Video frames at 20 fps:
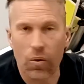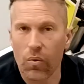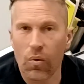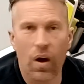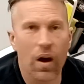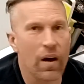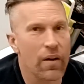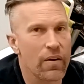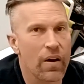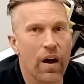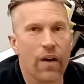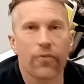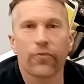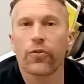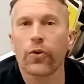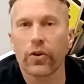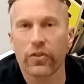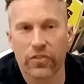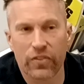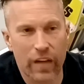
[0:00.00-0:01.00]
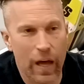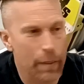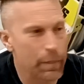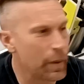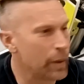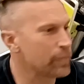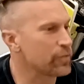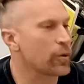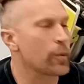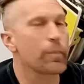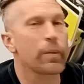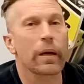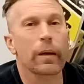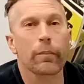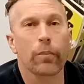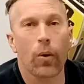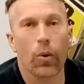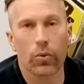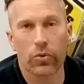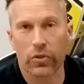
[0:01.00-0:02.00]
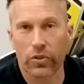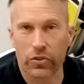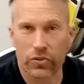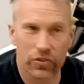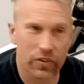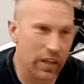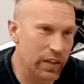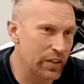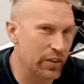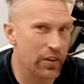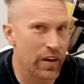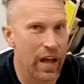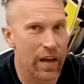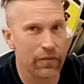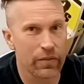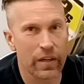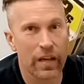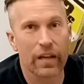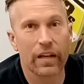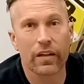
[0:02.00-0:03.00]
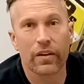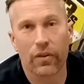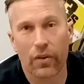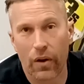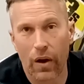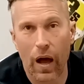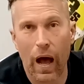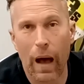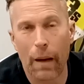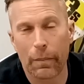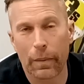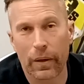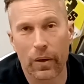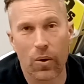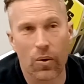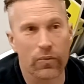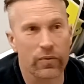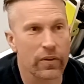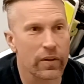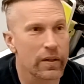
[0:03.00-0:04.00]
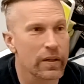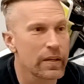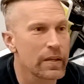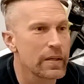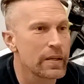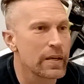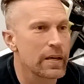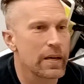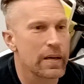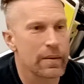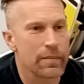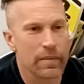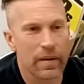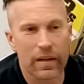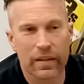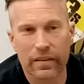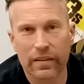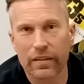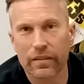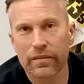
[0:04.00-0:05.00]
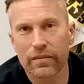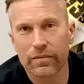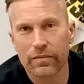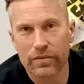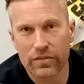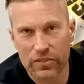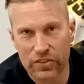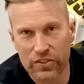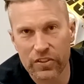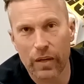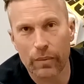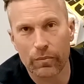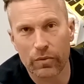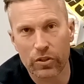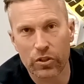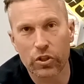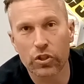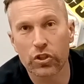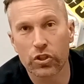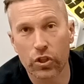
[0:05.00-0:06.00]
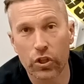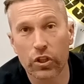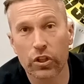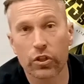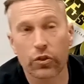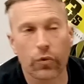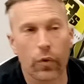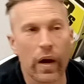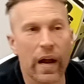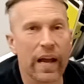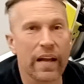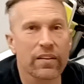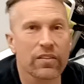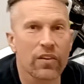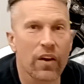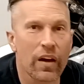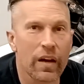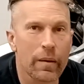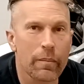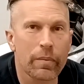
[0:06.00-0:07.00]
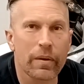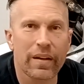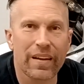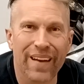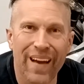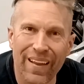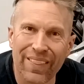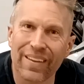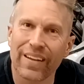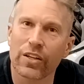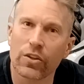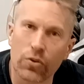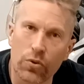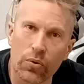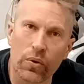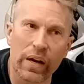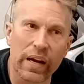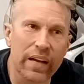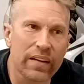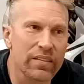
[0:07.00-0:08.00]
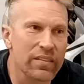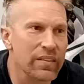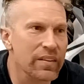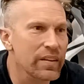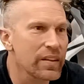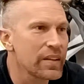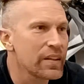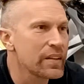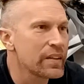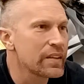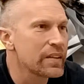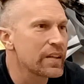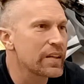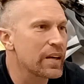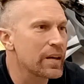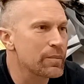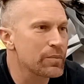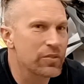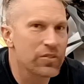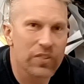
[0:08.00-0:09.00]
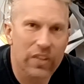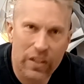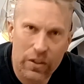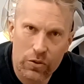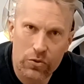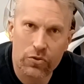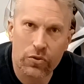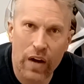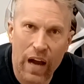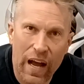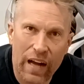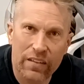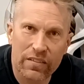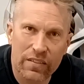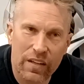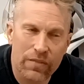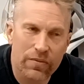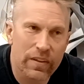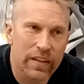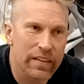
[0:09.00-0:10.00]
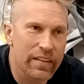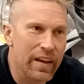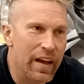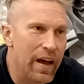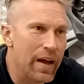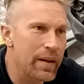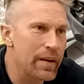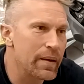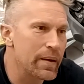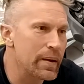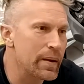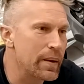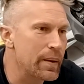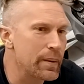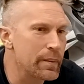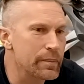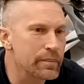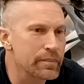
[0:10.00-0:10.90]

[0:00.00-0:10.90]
a foot step ups or big boulders that you're navigating or hopping over. Some good grades on it, but nothing crazy, single track, stuff like that.